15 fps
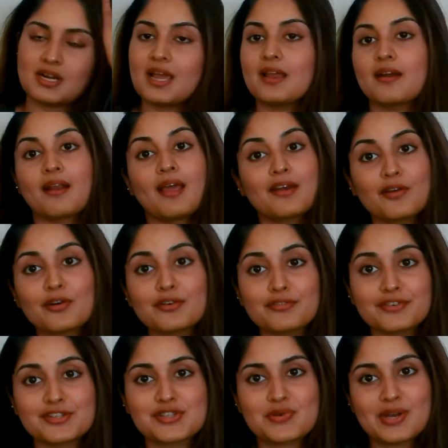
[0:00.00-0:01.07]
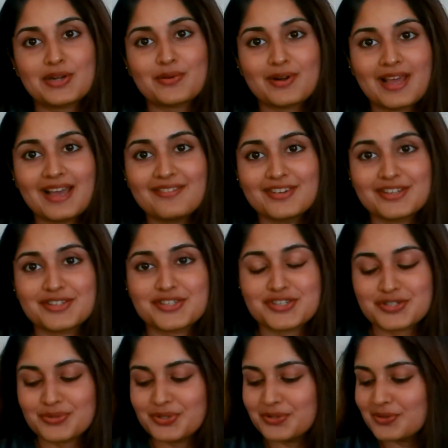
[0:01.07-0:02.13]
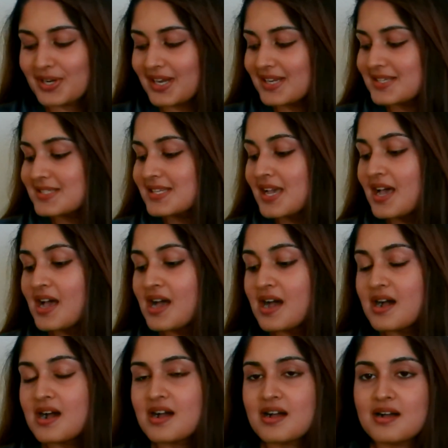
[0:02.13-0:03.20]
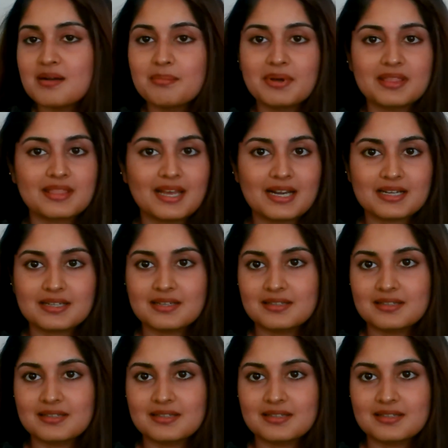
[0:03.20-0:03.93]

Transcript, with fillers: I ran out of it, so I don't have it to show you guys. Uh, but that